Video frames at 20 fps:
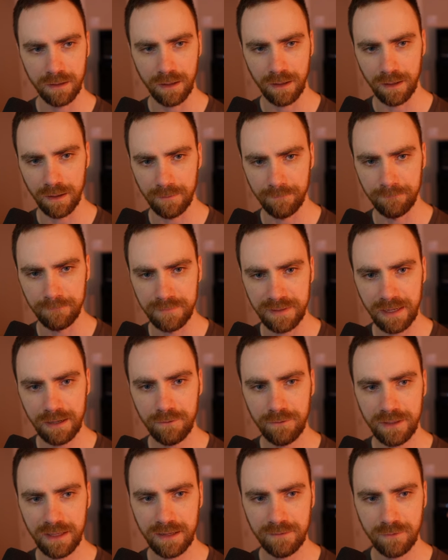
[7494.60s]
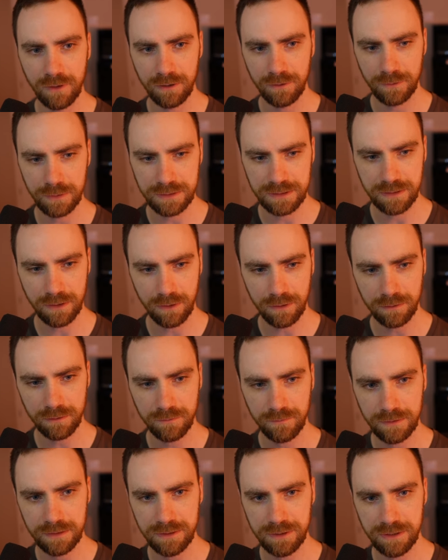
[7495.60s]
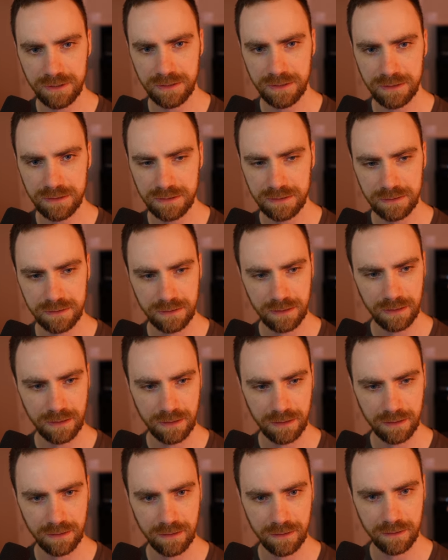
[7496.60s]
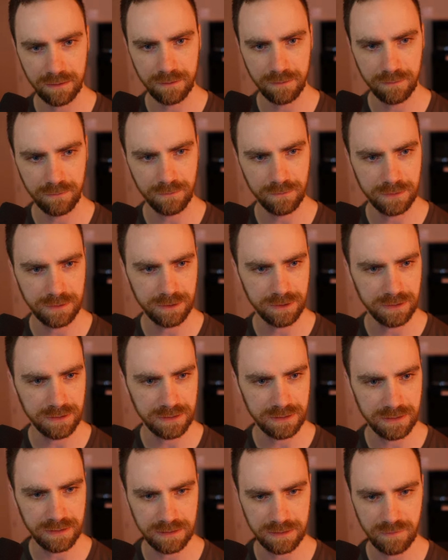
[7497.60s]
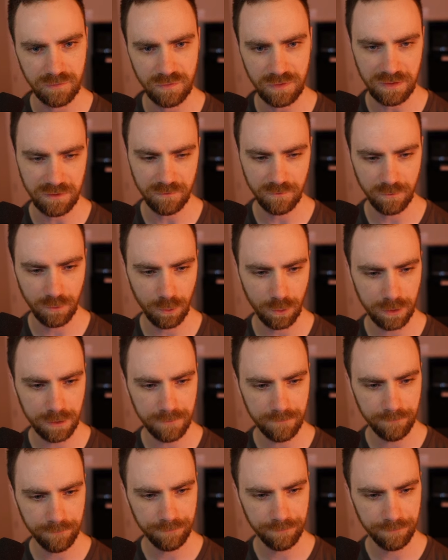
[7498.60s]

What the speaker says: Now we have our result, which is this v4,